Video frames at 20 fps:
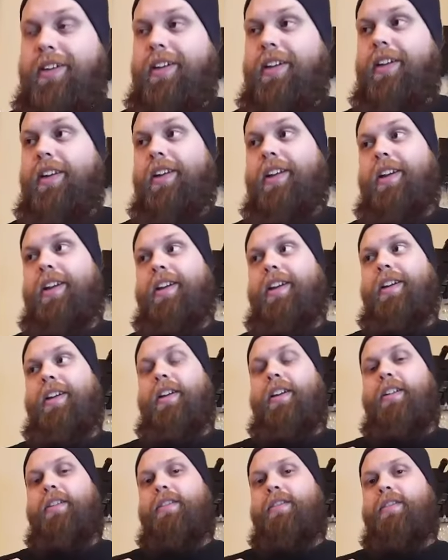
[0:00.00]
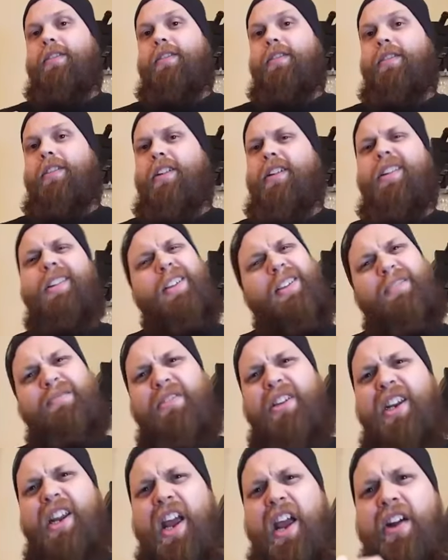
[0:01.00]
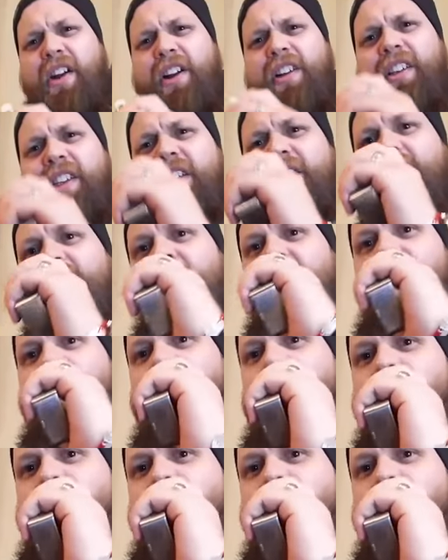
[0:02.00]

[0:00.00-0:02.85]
in a Heracles.